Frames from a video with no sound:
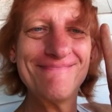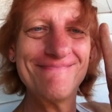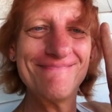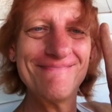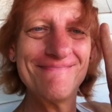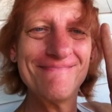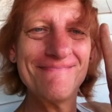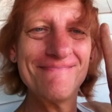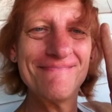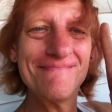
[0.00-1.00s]

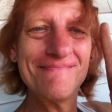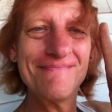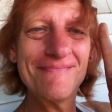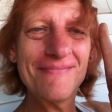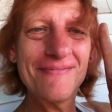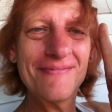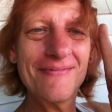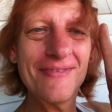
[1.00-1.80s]
No one is speaking in this clip.